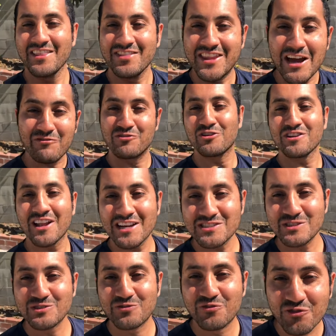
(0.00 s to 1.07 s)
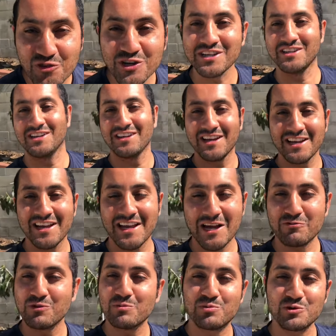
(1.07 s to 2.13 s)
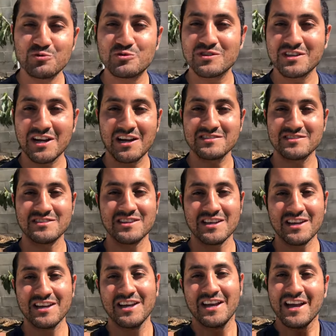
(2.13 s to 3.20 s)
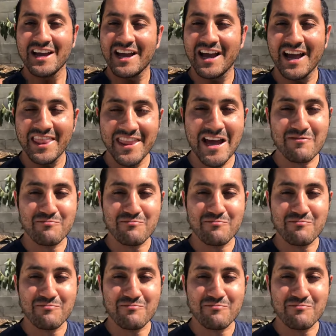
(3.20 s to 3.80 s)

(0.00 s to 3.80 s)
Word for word: that fertilizer is free and we produce it constantly. And